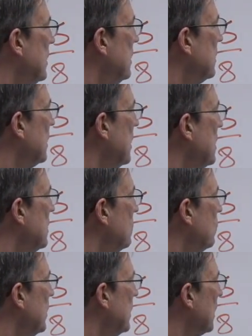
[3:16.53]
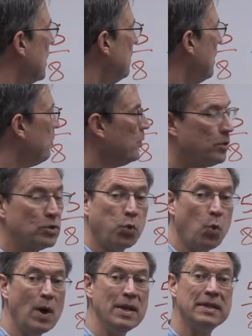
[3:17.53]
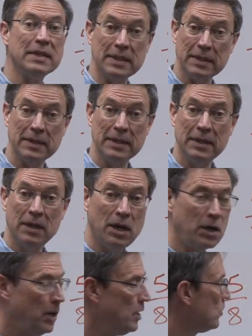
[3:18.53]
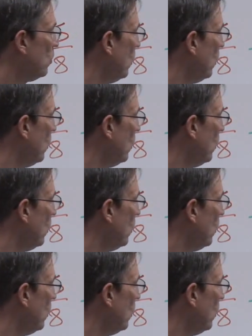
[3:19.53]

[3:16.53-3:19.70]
in this case, we can come up with 20, all right?